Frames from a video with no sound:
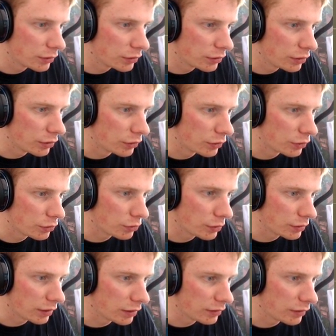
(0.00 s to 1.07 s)
You can
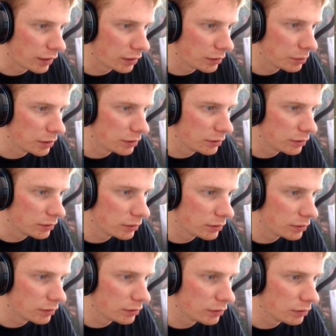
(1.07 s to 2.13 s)
shrink that down a bit.
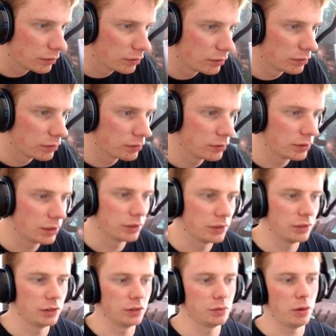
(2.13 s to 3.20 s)
You
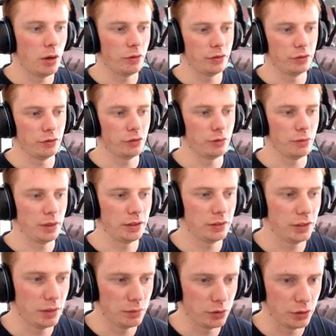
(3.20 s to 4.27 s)
see it's puffing from that
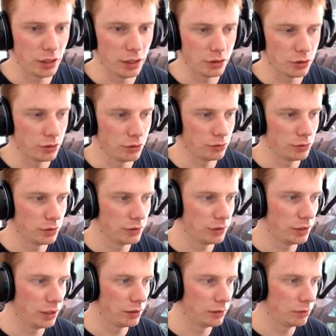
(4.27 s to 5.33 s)
same location once
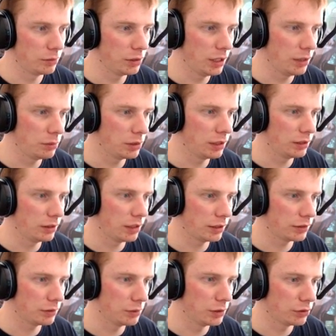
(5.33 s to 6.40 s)
again. But hey, we're getting like
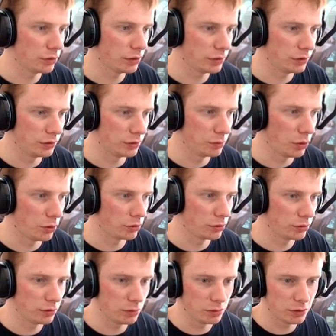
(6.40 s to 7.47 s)
some interesting smoke
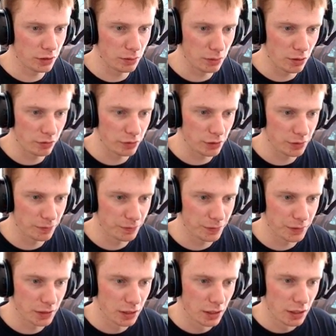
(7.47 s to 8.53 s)
that's coming off here.
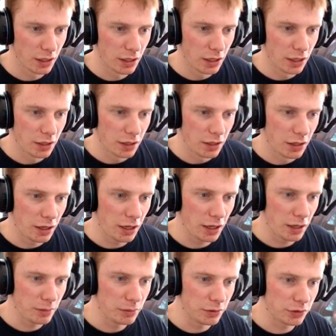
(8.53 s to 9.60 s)

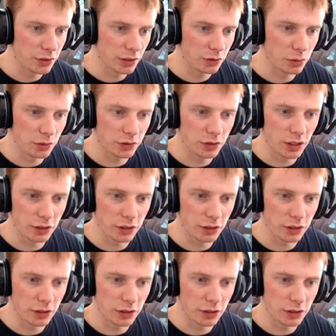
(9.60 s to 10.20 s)
So that's what size